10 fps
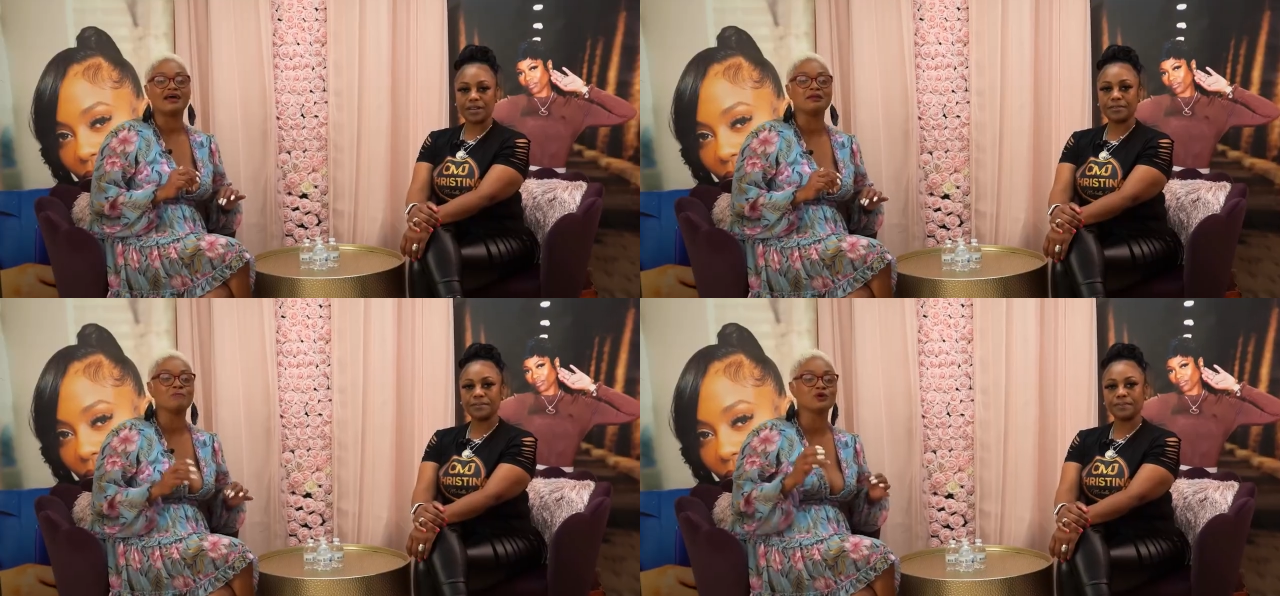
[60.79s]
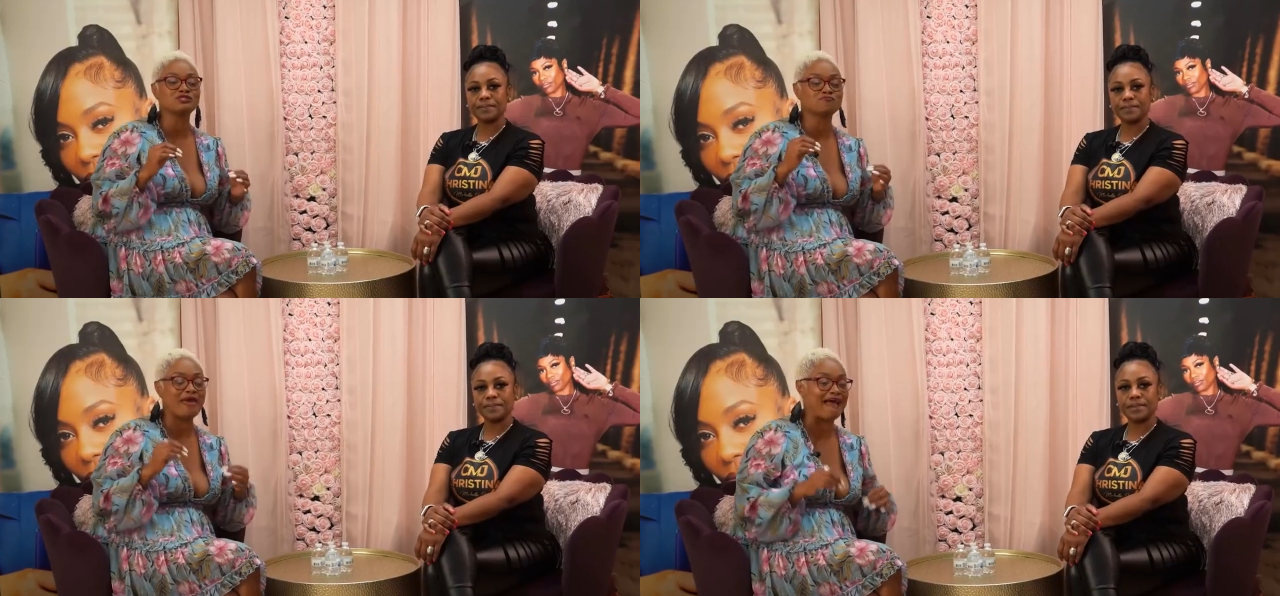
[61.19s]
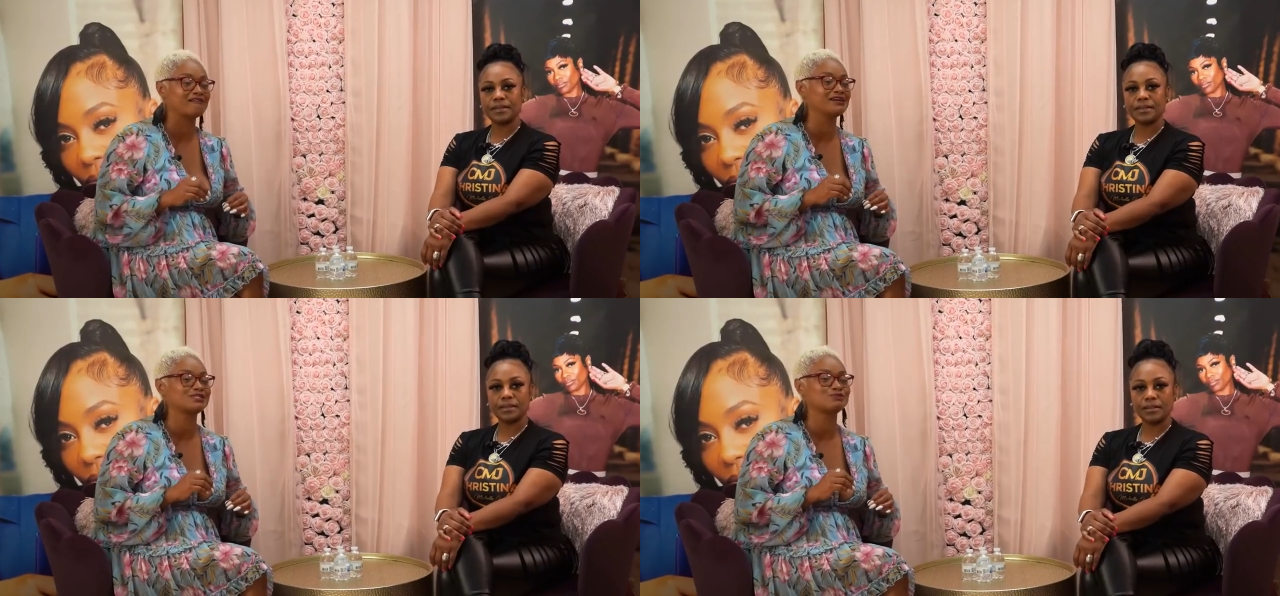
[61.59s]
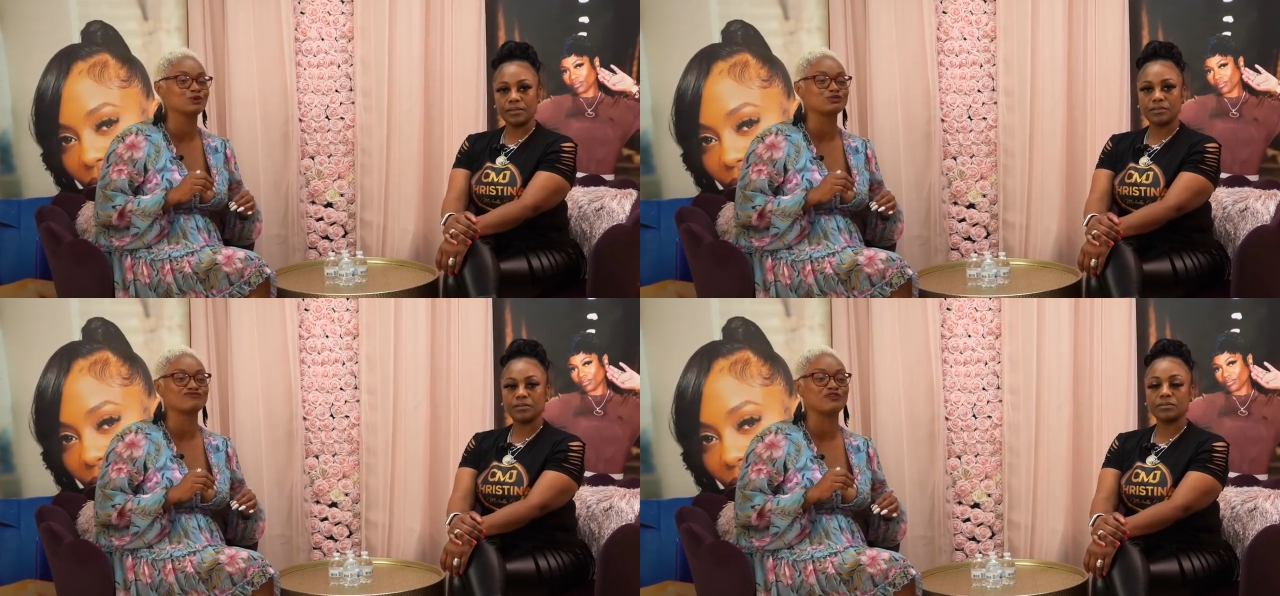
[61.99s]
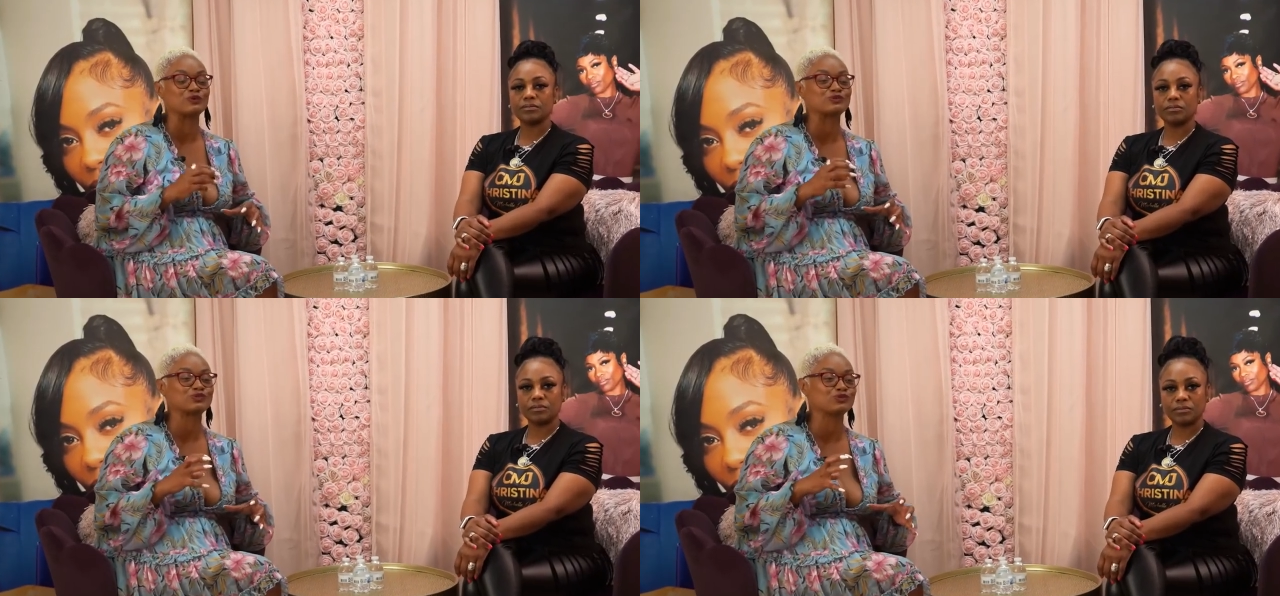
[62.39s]
Speaker 1: And most parents, most
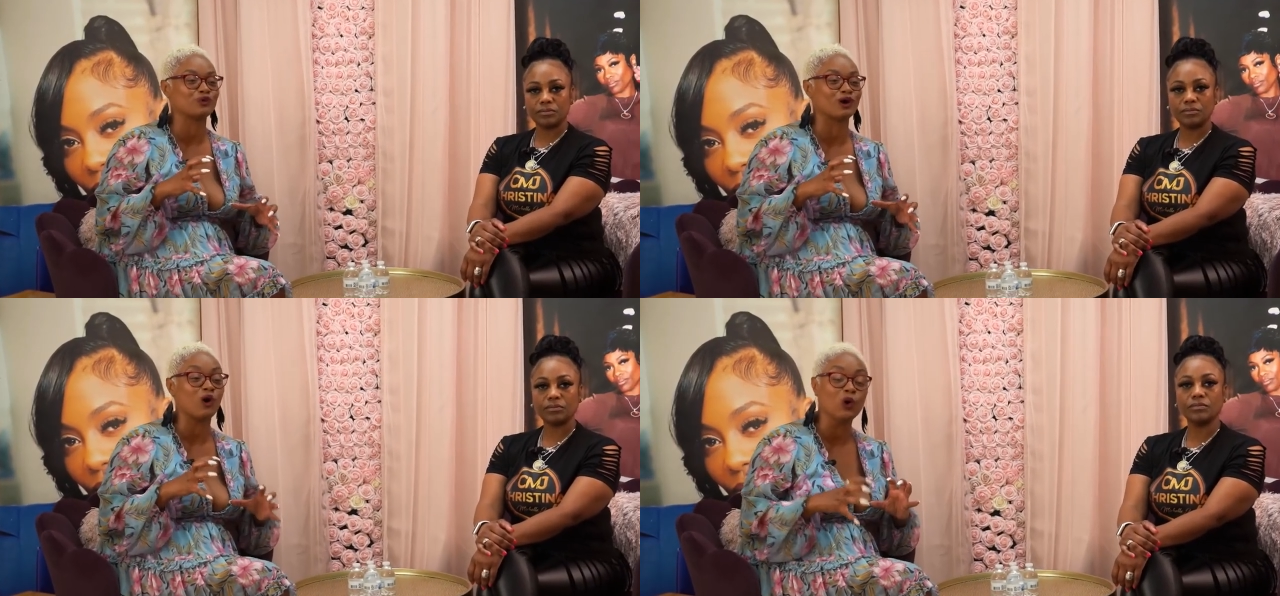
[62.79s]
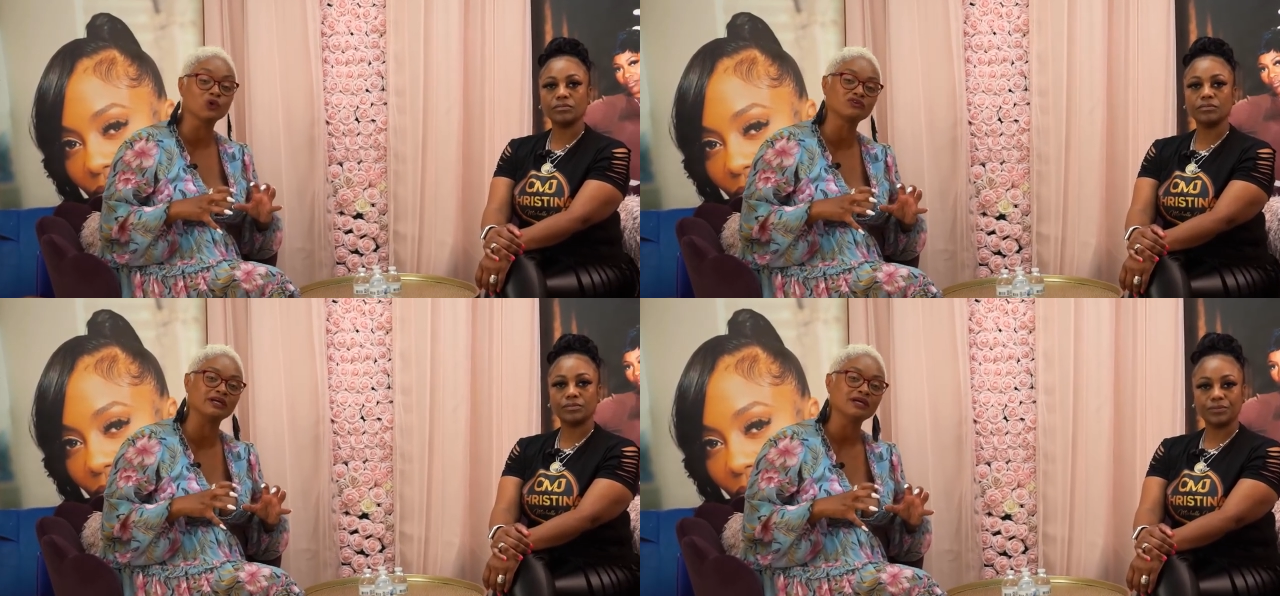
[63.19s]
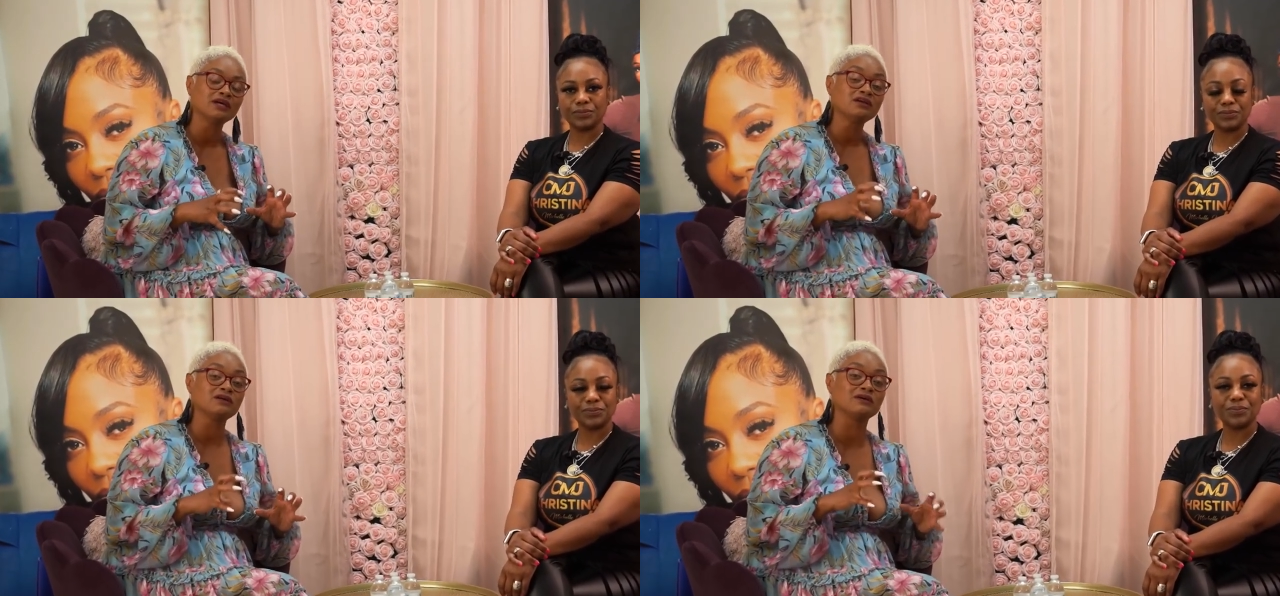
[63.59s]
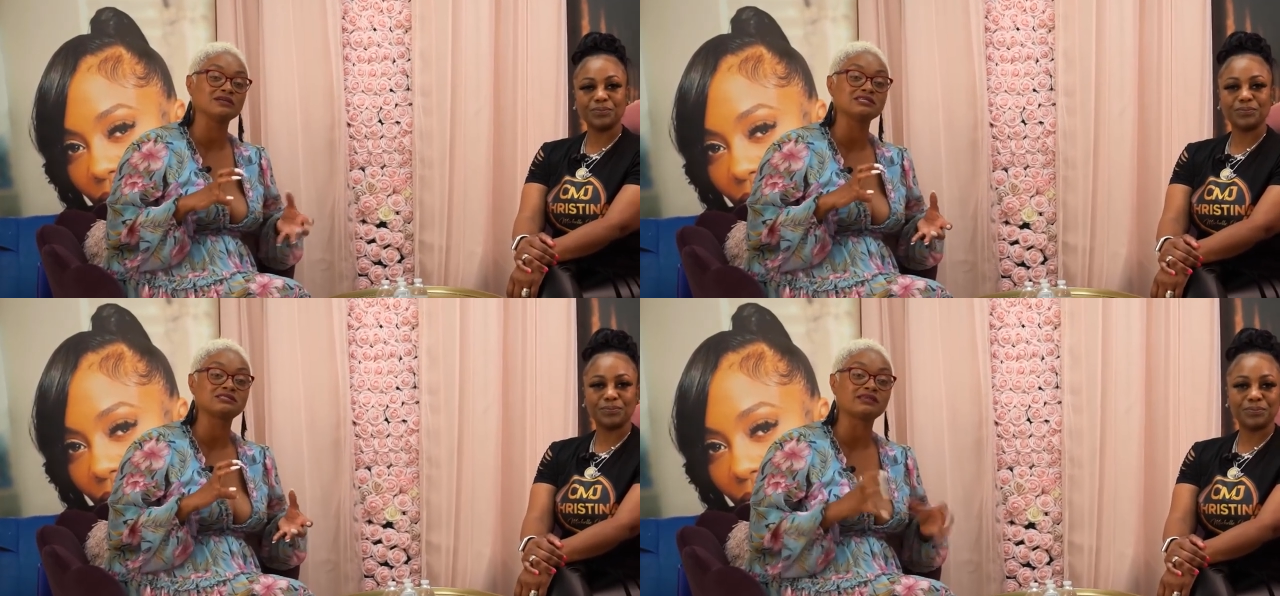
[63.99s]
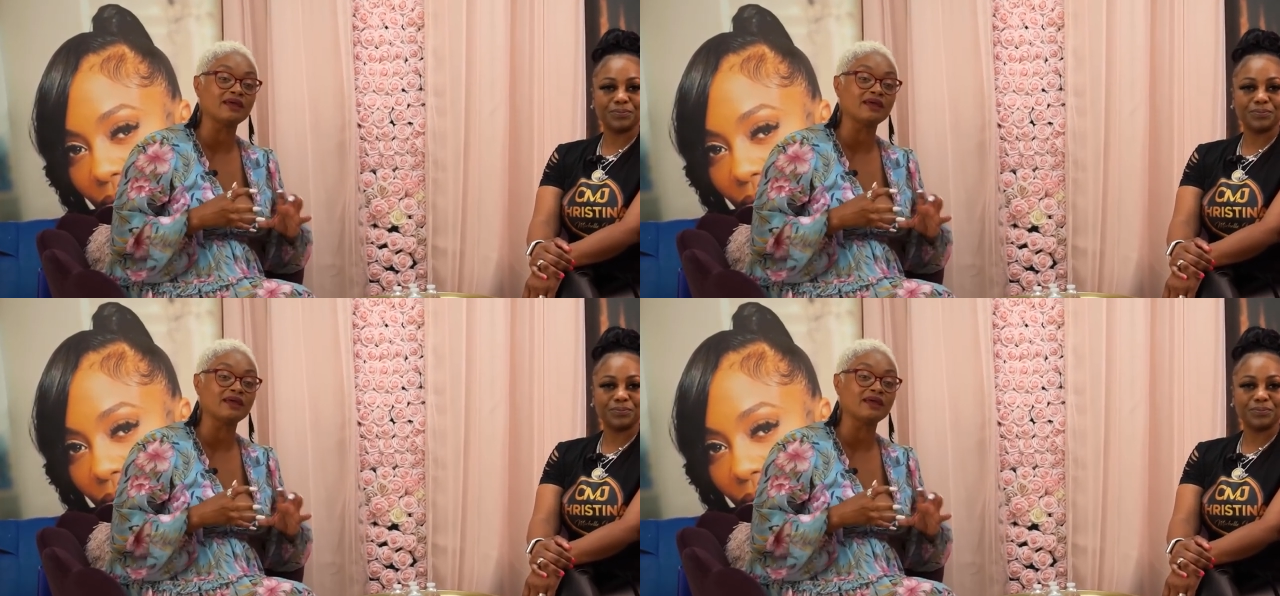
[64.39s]
folks who are hungry, you're going to stay